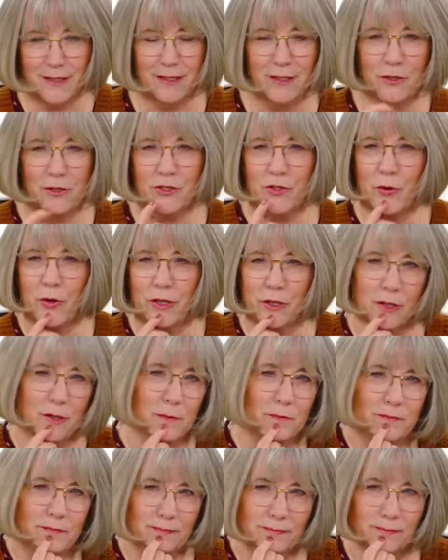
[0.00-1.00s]
in your sewing
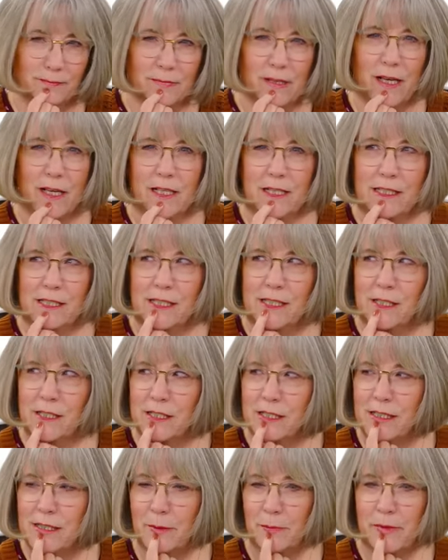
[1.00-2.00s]
room, hmm,
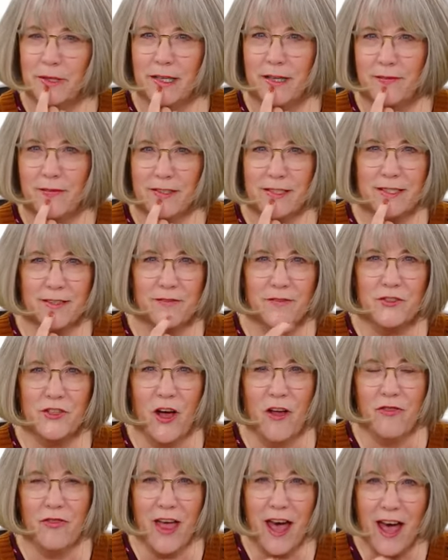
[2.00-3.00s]
how many of us have
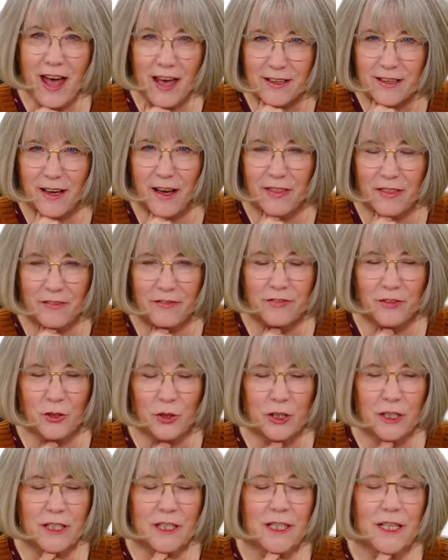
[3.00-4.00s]
done that on the
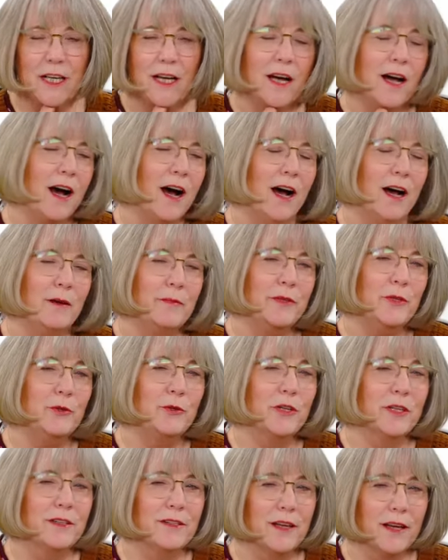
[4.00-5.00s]
floor? Um, you
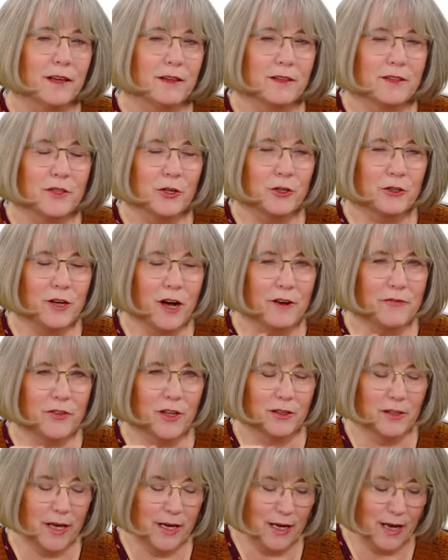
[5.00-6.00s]
can turn off
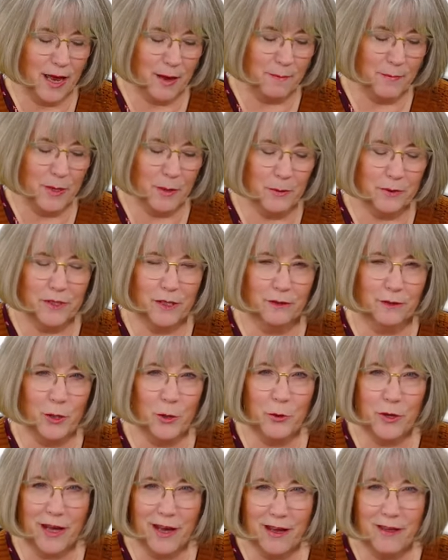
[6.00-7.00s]
the light and be able to
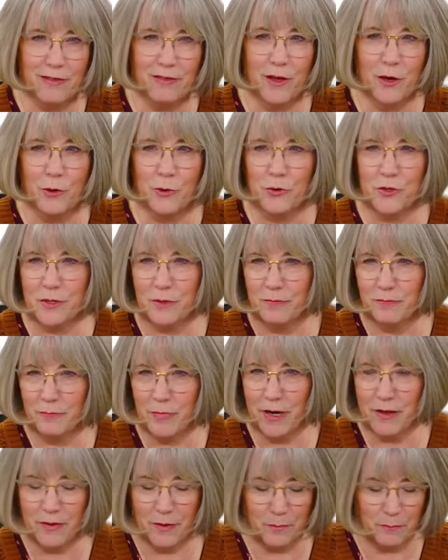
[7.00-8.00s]
locate those
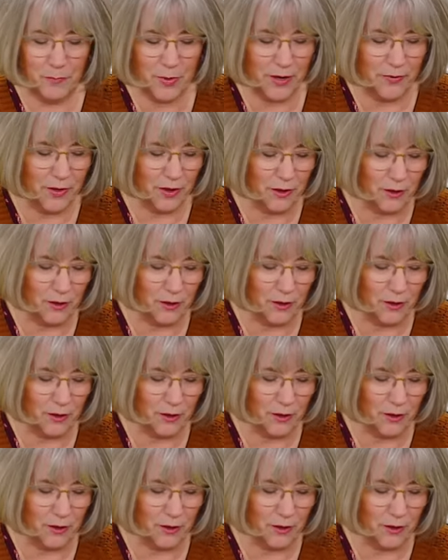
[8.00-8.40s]
by the, by the